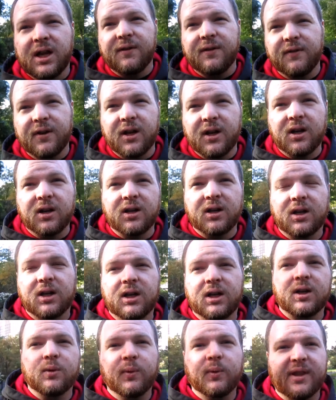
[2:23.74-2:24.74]
even
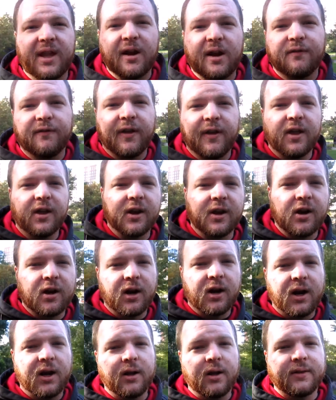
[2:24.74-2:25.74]
with that
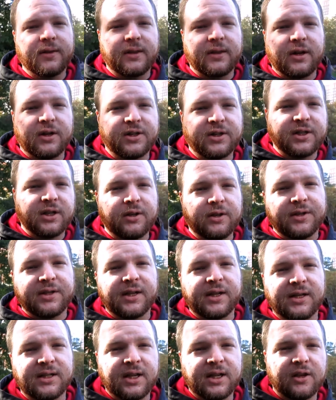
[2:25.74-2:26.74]
failure, they're still a
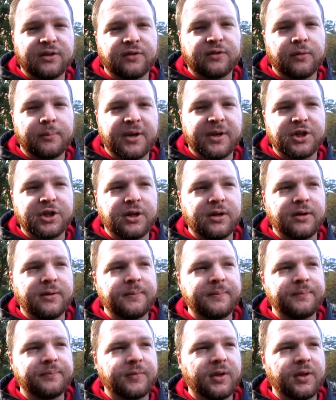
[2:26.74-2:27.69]
successful mission,